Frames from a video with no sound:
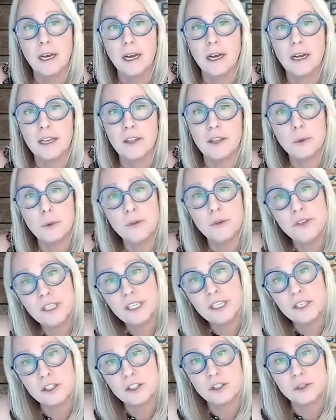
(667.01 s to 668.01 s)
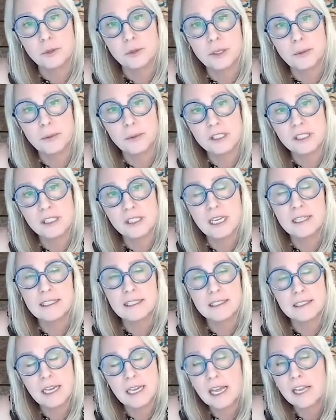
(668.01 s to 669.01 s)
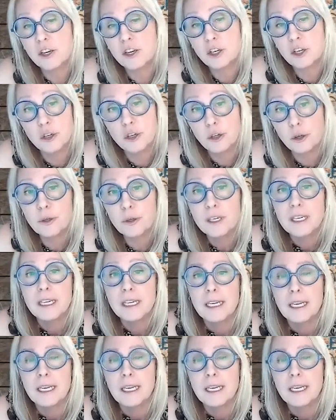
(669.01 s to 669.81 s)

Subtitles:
in the roofing industry, which is not new.